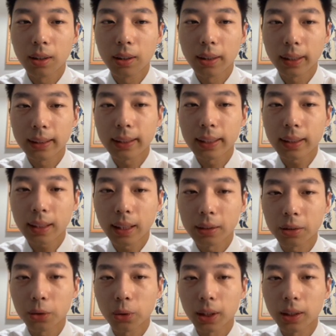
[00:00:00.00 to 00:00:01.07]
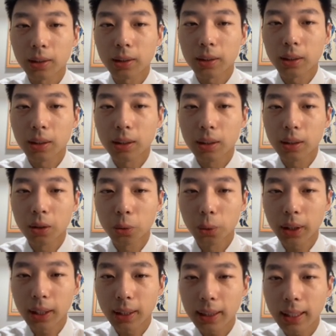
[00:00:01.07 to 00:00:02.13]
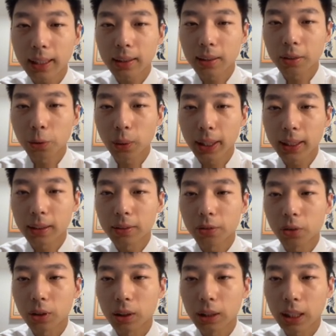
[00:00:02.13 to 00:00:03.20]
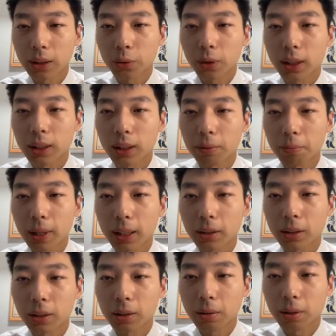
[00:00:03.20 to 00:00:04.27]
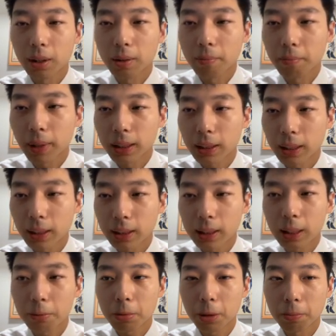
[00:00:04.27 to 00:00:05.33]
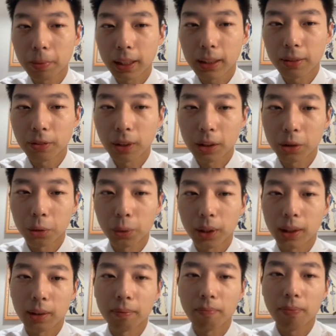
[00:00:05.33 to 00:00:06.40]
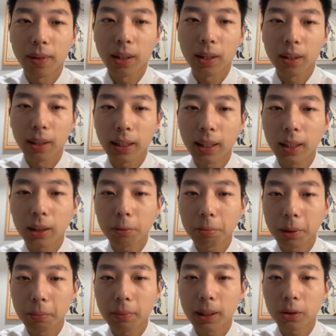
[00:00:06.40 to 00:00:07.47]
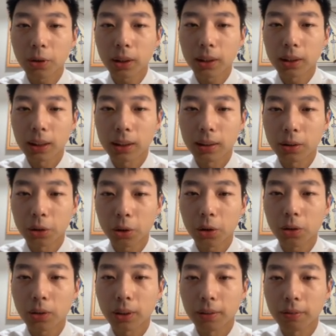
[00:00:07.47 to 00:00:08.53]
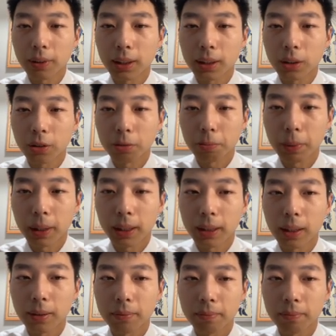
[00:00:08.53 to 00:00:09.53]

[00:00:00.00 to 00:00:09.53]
In that constraint, we can get the weights for the generated meshes by the example-based facial rigging. Here, the B matrix is the pseudo-inverse of beta.